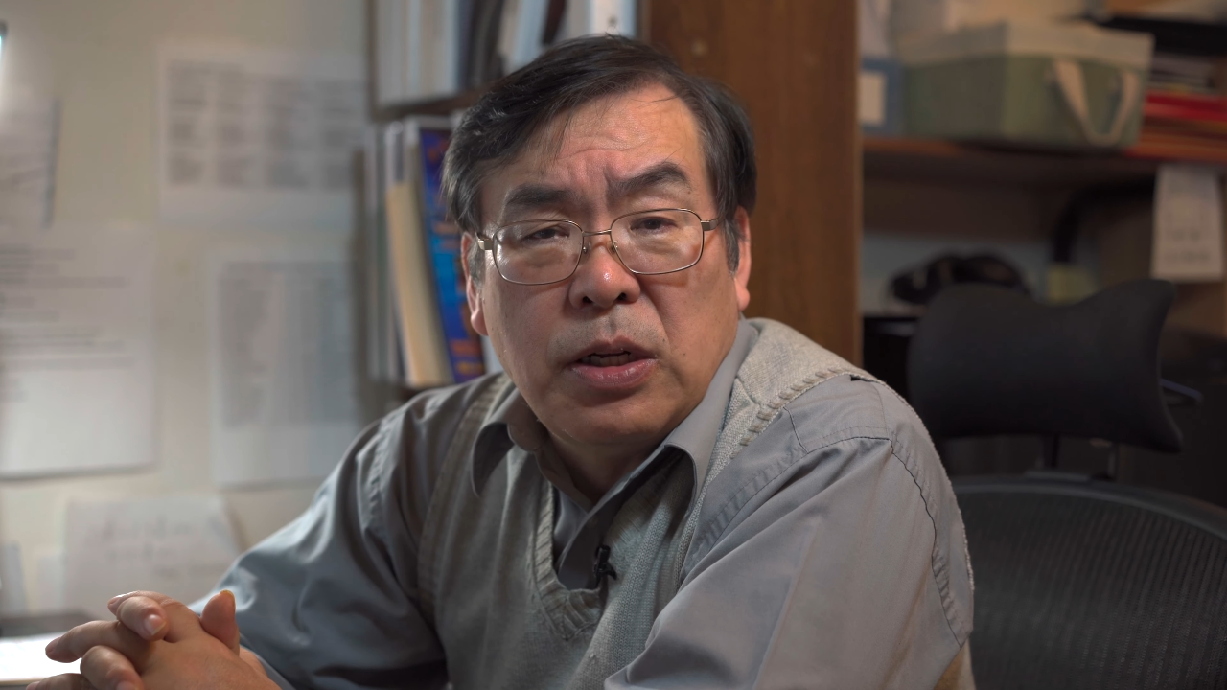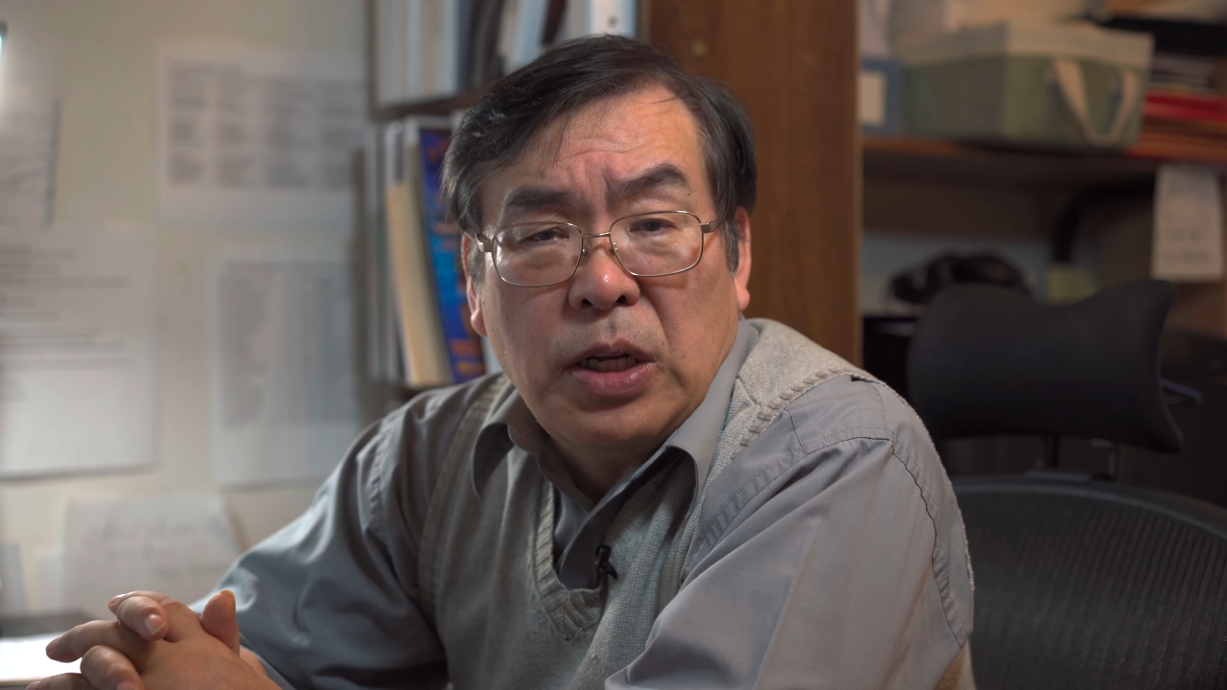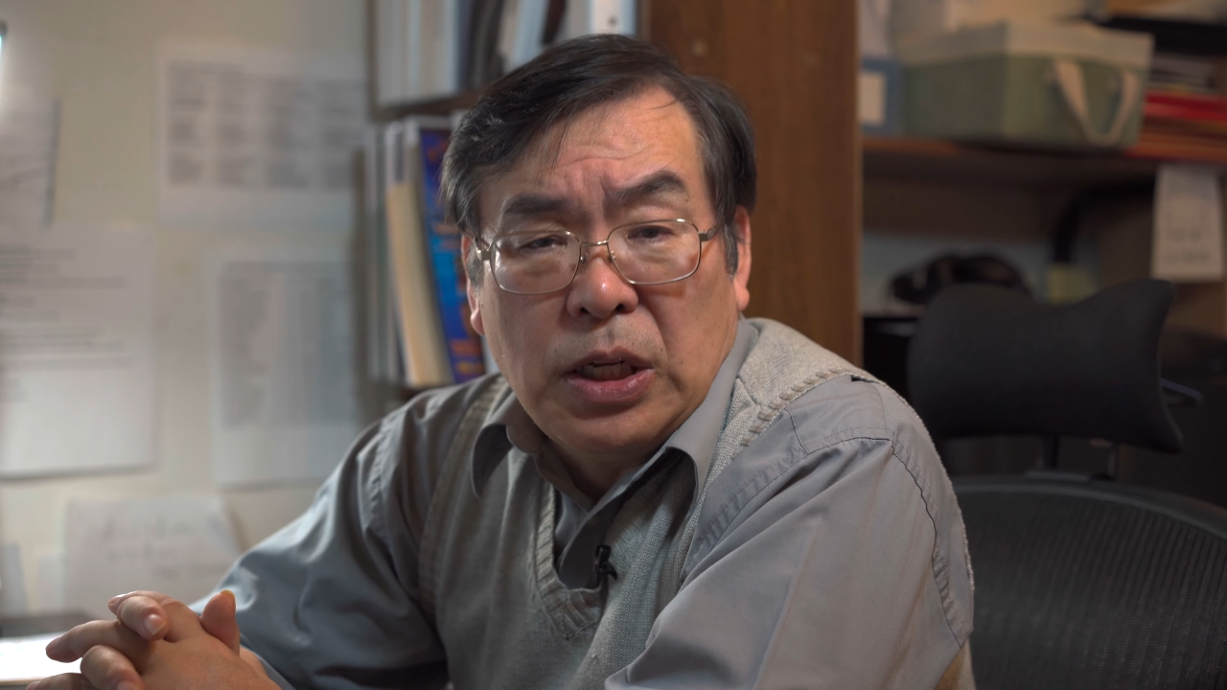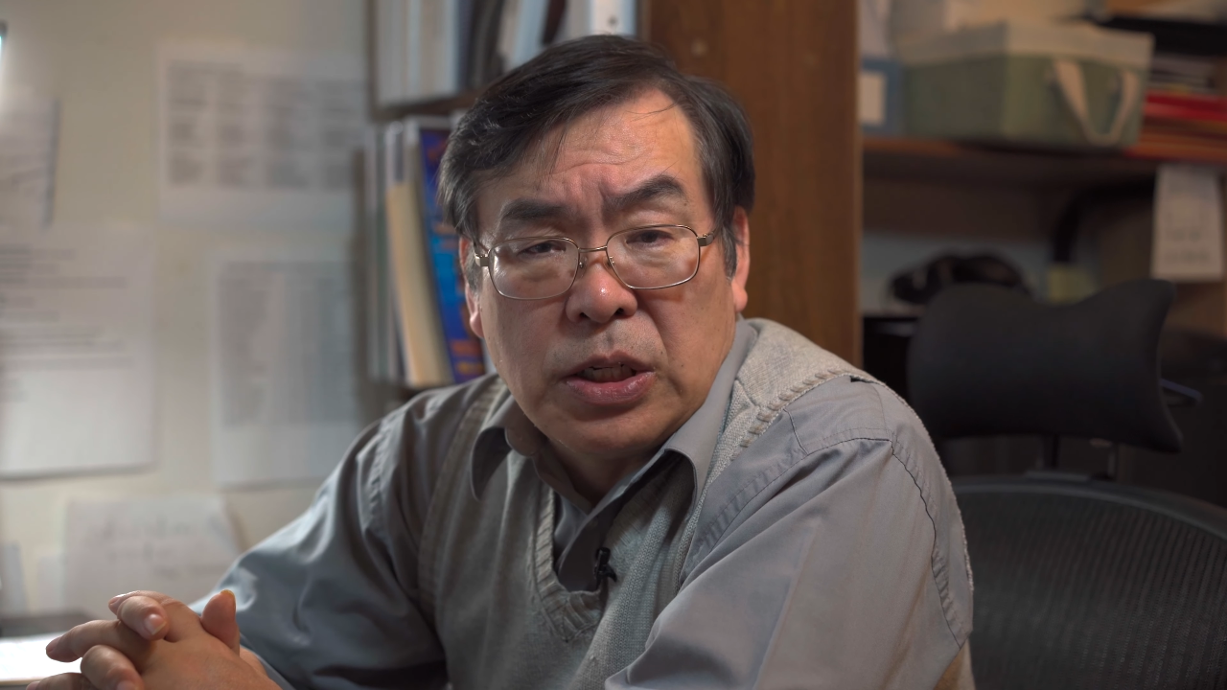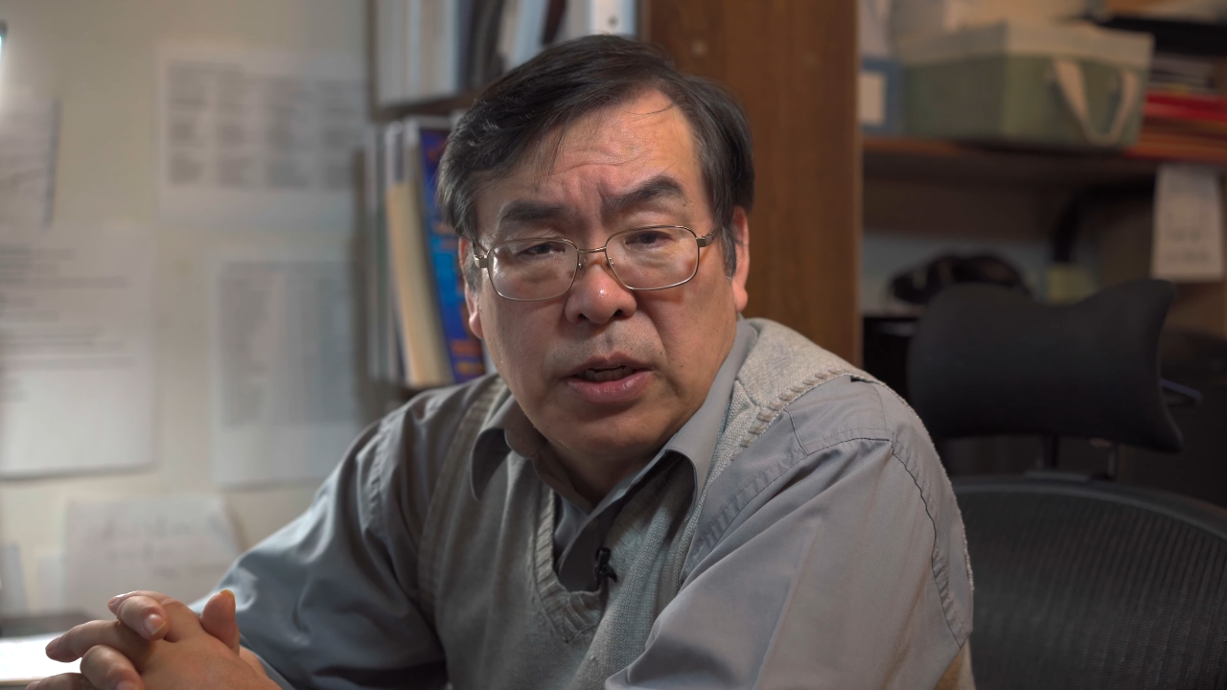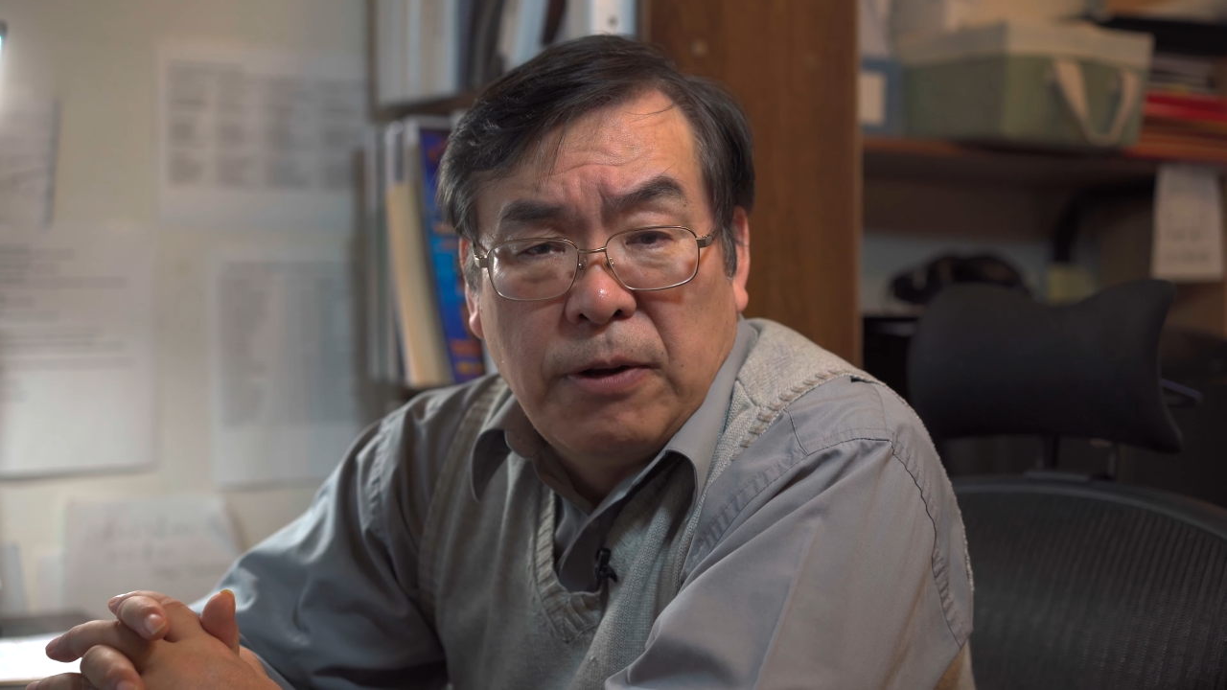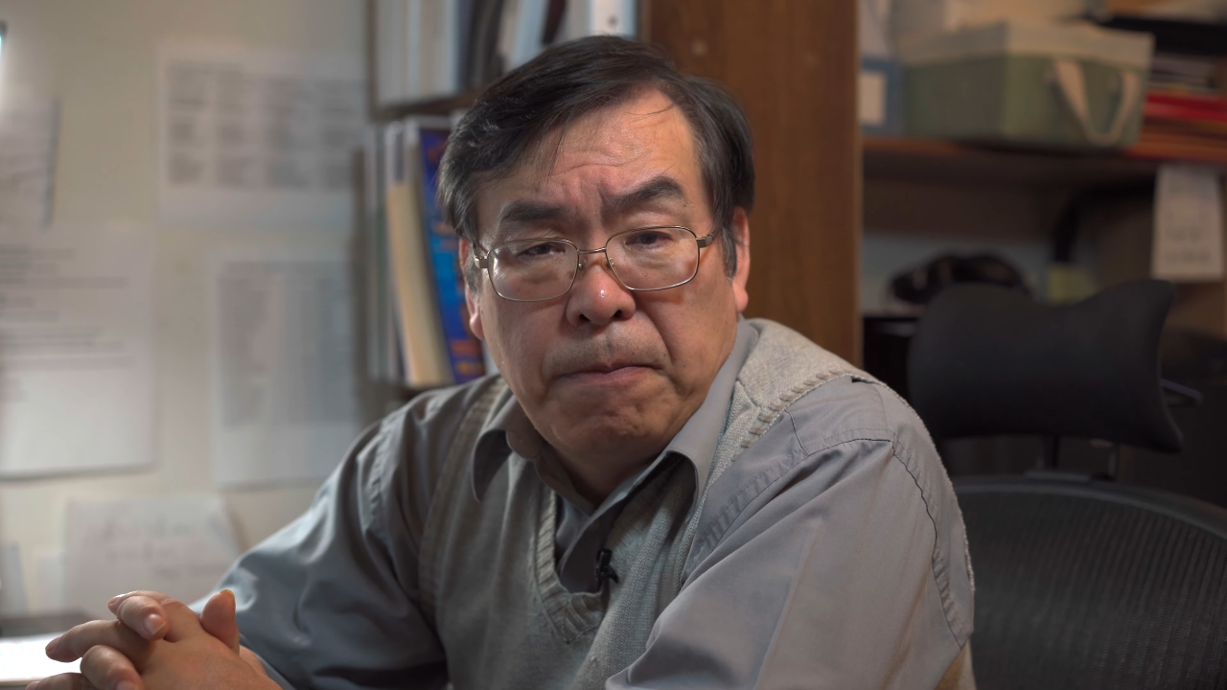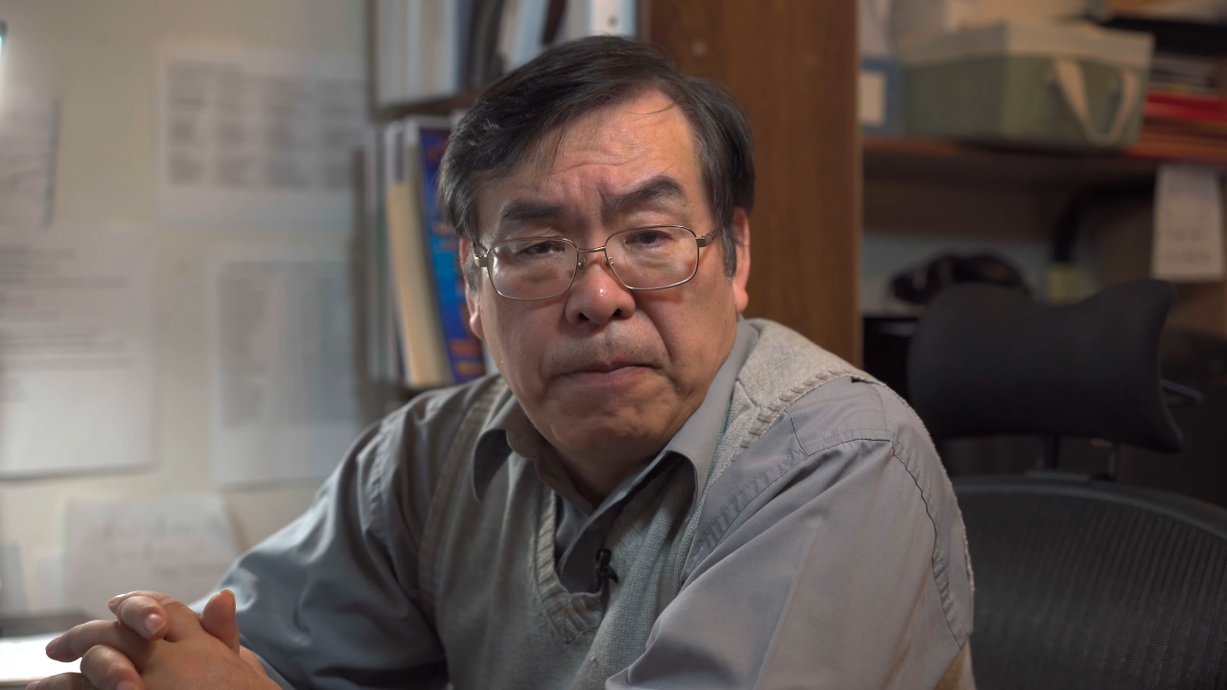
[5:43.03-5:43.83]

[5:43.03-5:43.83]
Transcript: the risk.